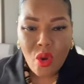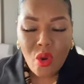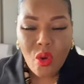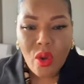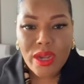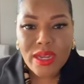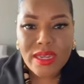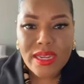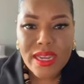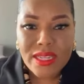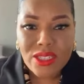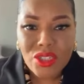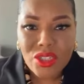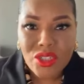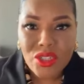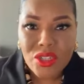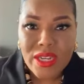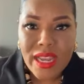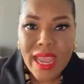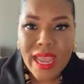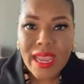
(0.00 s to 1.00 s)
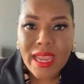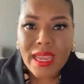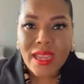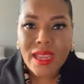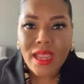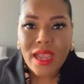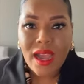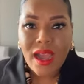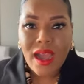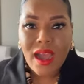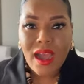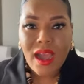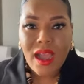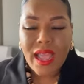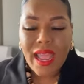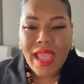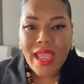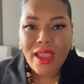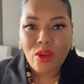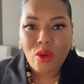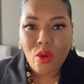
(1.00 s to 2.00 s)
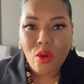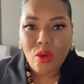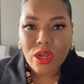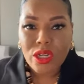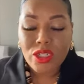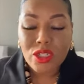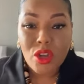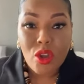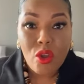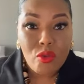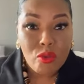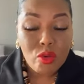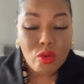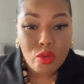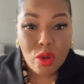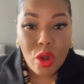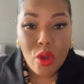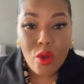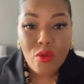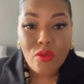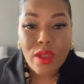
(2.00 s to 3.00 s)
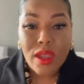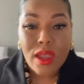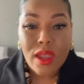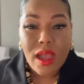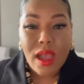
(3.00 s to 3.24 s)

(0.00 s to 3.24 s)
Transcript: on yesterday at Orange Grove.